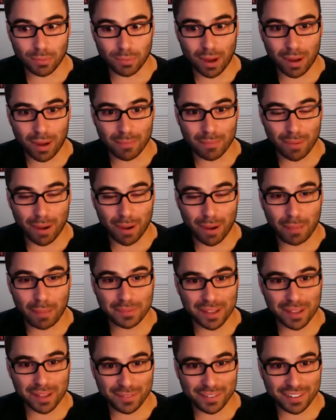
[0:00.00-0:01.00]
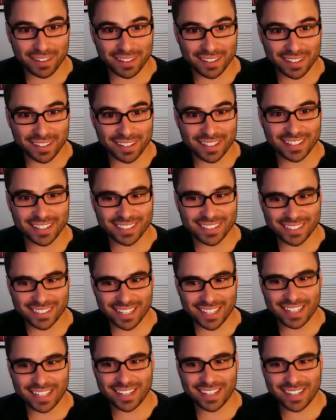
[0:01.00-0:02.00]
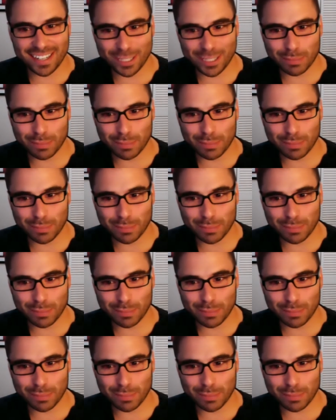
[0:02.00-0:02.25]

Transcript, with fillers: Bob, Bob definitely is a nice